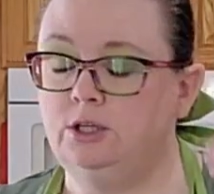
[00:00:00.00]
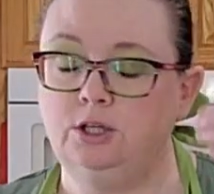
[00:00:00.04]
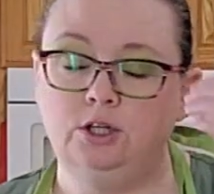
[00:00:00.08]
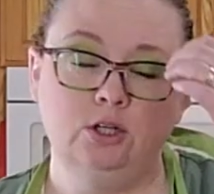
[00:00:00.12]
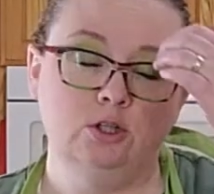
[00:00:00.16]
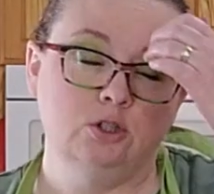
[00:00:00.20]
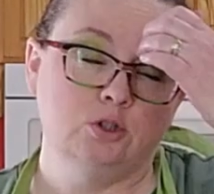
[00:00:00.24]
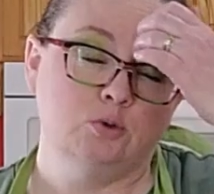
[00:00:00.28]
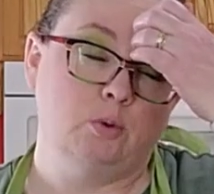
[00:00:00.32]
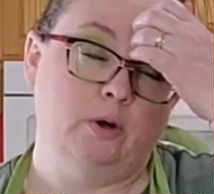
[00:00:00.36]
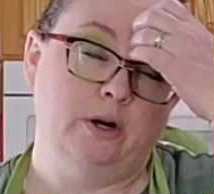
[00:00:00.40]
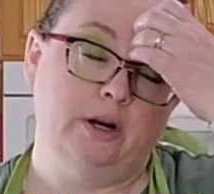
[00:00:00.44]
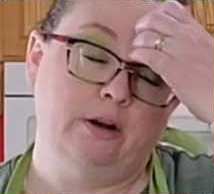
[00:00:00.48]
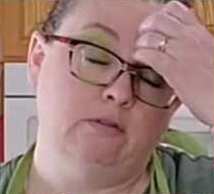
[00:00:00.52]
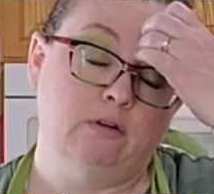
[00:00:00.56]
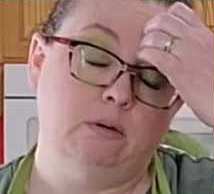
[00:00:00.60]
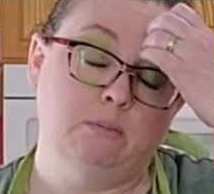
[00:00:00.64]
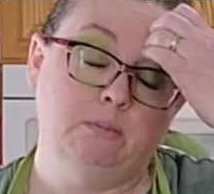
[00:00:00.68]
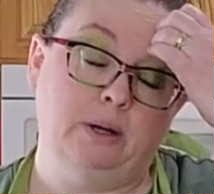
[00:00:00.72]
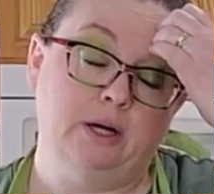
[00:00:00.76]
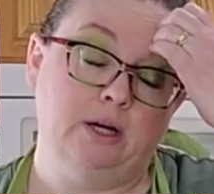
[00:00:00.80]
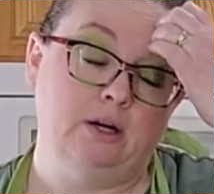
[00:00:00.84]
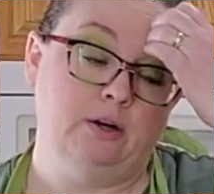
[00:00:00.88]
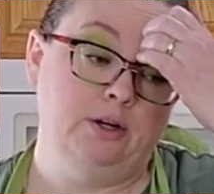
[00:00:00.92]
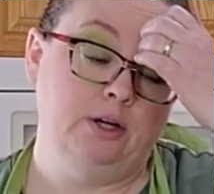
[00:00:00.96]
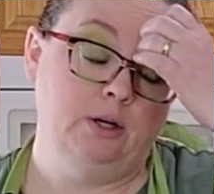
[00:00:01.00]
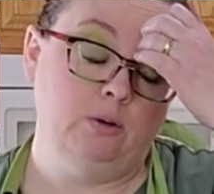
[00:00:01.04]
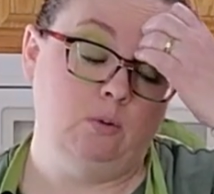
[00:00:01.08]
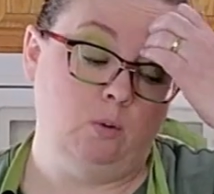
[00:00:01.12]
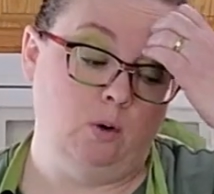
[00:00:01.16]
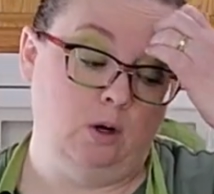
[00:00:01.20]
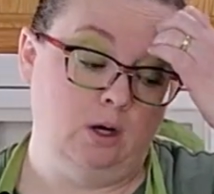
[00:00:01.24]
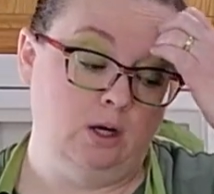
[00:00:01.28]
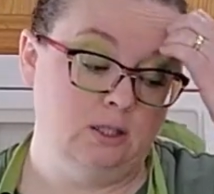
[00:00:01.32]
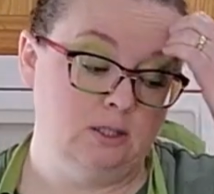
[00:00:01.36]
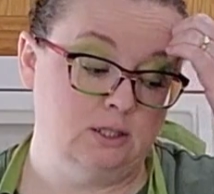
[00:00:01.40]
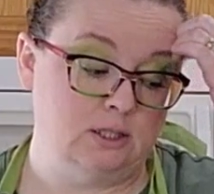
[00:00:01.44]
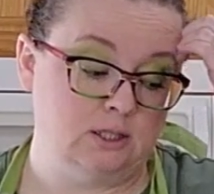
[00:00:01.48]
Use whatever butter you
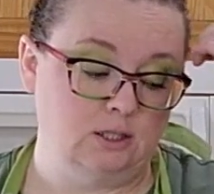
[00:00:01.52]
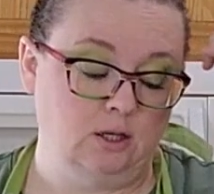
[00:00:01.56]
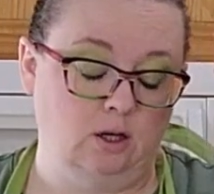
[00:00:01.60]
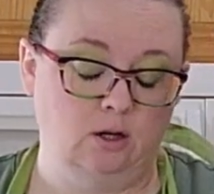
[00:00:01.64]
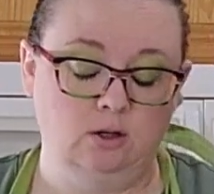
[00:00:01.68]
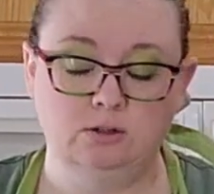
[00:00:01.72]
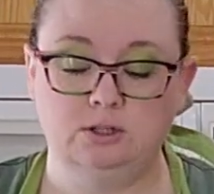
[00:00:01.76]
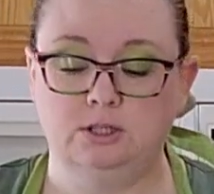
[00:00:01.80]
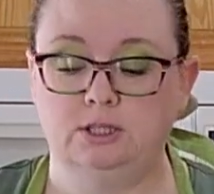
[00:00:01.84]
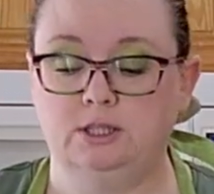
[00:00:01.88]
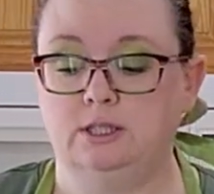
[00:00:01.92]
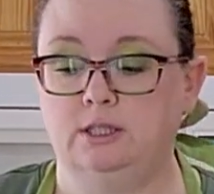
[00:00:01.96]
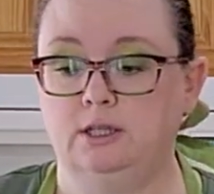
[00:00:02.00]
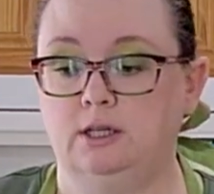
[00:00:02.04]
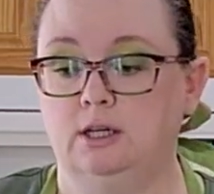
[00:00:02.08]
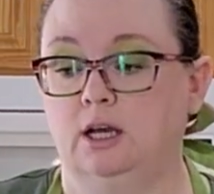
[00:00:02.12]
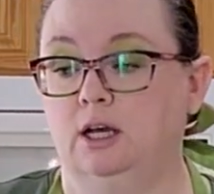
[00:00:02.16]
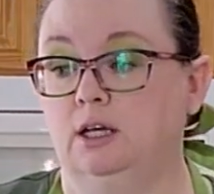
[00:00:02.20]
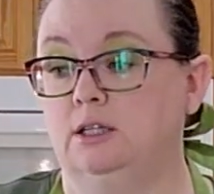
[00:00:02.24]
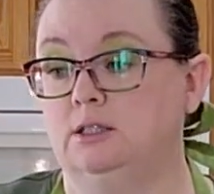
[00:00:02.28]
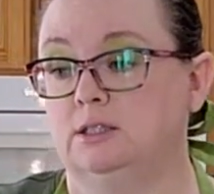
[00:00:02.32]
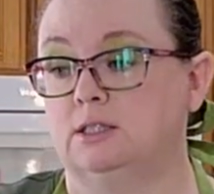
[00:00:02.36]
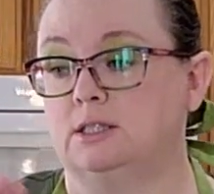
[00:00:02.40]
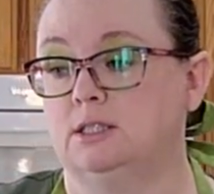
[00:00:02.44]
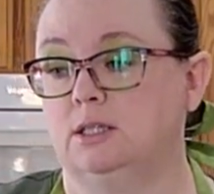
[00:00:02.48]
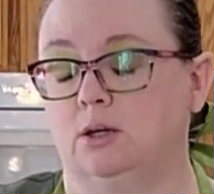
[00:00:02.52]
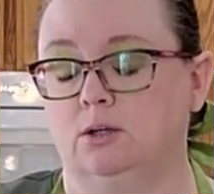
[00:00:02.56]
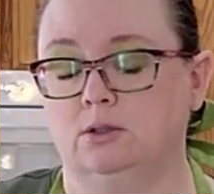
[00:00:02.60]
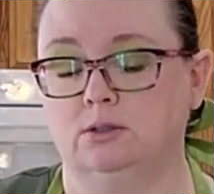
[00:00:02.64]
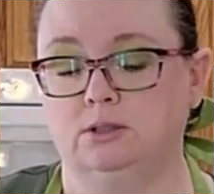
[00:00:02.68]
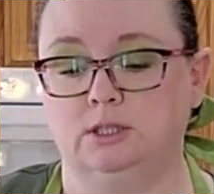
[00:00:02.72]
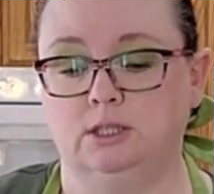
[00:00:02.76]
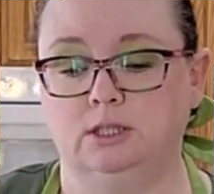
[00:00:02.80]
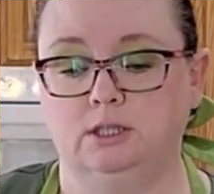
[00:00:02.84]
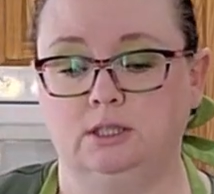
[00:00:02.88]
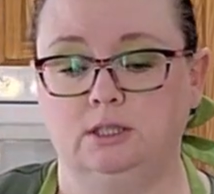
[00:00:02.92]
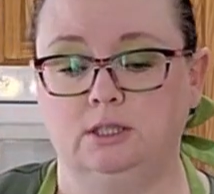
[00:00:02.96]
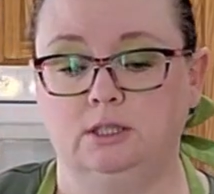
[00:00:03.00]
want, salted,
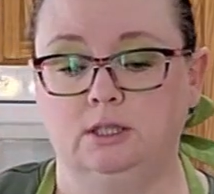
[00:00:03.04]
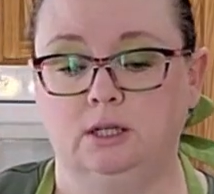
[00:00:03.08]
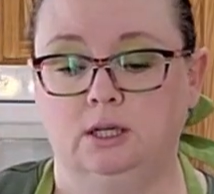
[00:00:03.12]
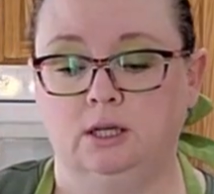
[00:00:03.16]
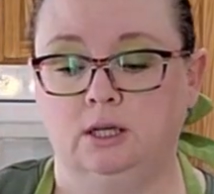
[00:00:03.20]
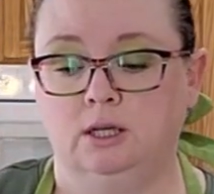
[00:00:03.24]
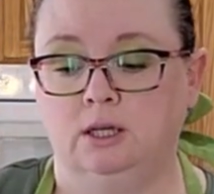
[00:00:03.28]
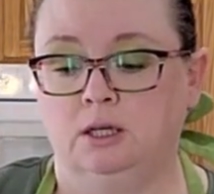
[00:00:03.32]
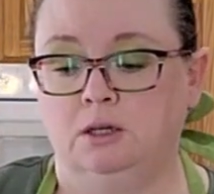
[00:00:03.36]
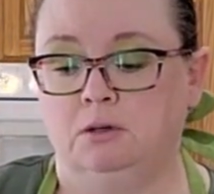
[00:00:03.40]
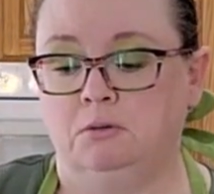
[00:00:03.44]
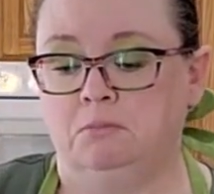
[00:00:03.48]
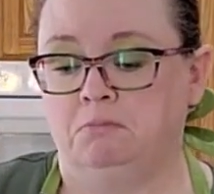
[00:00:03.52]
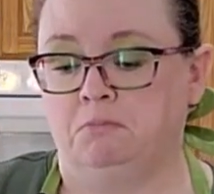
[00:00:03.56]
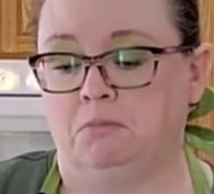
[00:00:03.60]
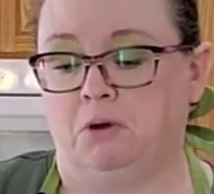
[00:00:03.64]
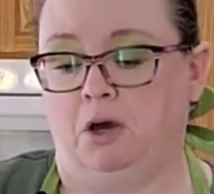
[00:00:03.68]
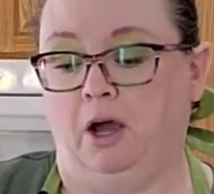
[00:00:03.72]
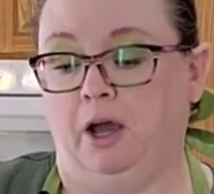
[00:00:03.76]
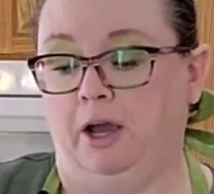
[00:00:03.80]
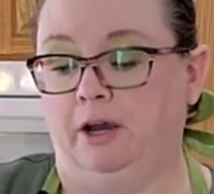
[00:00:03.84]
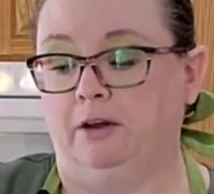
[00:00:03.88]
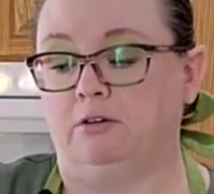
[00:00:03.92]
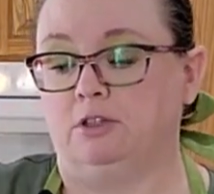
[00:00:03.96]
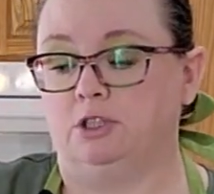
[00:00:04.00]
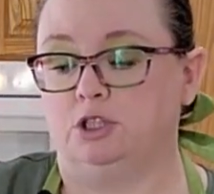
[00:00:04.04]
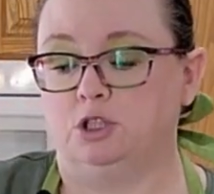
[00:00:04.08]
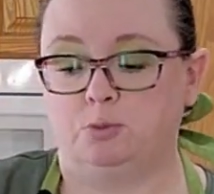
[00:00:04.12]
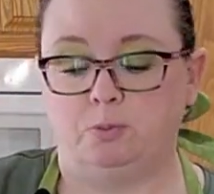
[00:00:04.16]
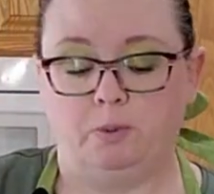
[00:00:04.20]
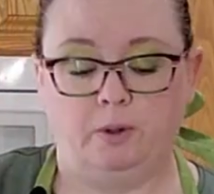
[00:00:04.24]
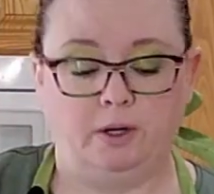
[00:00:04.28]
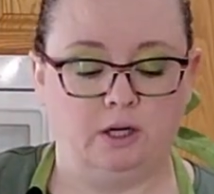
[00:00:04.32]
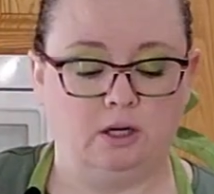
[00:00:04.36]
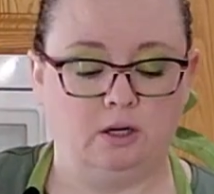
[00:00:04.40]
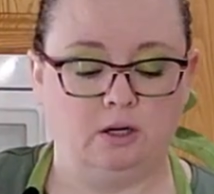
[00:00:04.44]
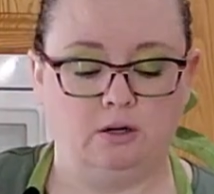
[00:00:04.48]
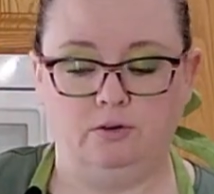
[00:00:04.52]
unsalted, Irish
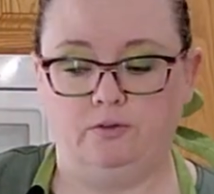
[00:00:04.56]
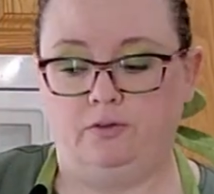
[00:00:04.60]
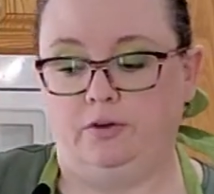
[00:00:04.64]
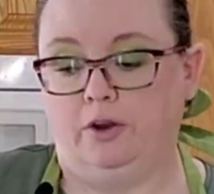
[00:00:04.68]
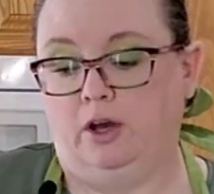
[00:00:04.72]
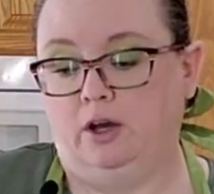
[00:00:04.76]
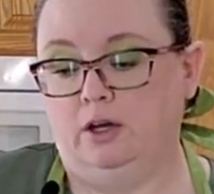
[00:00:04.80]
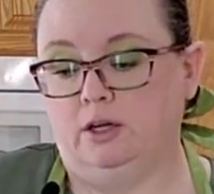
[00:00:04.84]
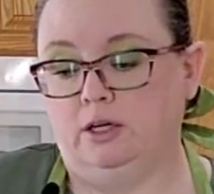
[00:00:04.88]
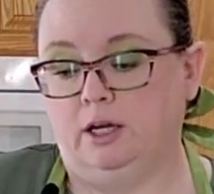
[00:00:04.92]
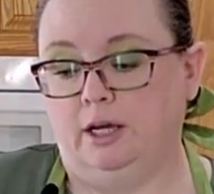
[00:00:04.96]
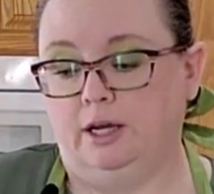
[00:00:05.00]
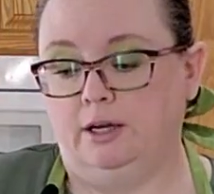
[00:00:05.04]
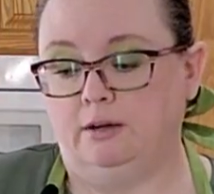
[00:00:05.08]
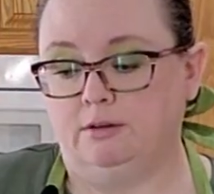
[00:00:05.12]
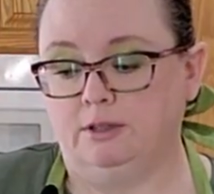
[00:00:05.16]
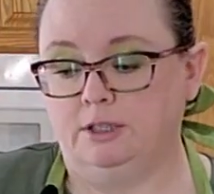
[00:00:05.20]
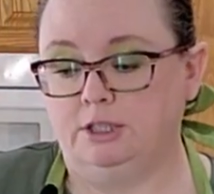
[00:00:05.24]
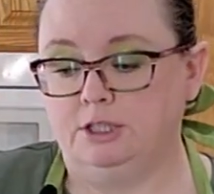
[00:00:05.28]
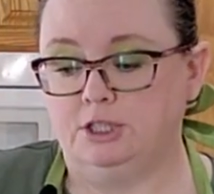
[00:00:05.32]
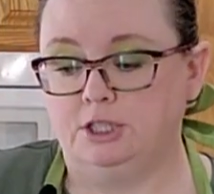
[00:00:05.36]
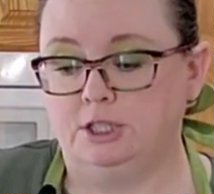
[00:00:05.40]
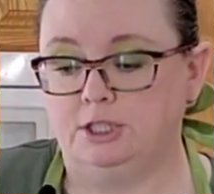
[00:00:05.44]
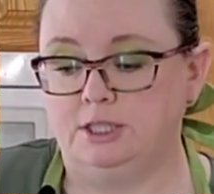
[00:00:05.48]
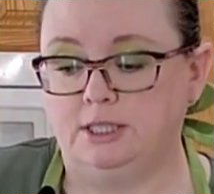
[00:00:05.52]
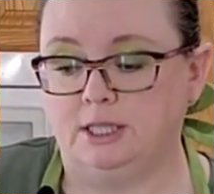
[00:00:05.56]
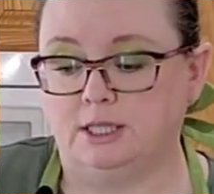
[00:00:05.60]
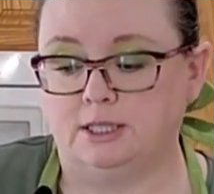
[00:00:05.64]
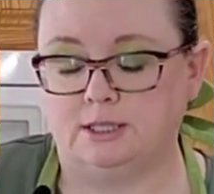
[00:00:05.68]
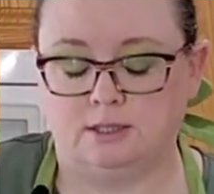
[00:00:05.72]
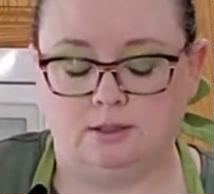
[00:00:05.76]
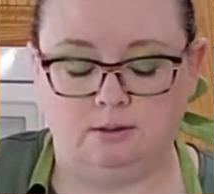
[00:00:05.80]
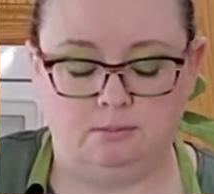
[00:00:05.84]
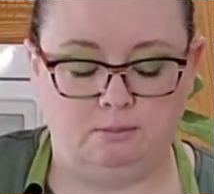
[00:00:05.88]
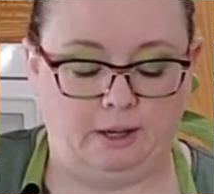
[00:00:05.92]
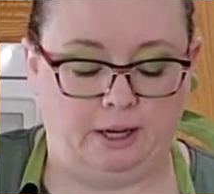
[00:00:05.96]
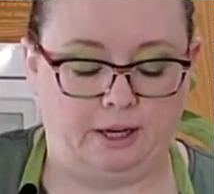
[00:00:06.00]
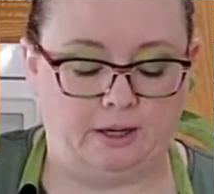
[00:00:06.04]
butter, not Irish, it
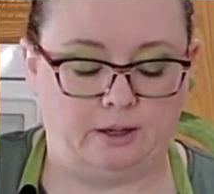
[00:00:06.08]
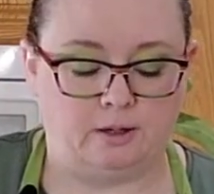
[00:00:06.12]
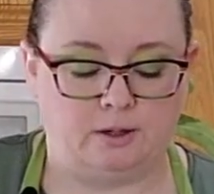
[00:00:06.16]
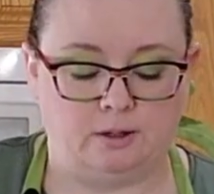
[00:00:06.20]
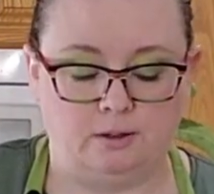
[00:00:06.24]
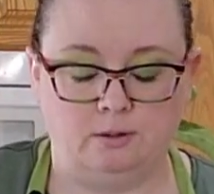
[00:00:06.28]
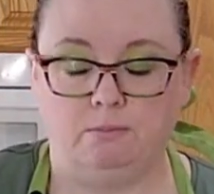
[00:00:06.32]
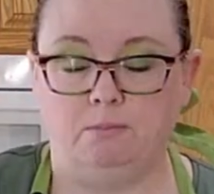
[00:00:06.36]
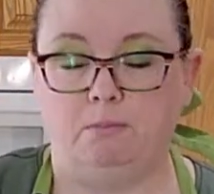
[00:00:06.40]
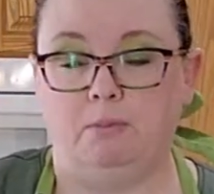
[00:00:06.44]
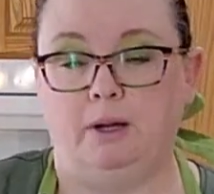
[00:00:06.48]
doesn't matter.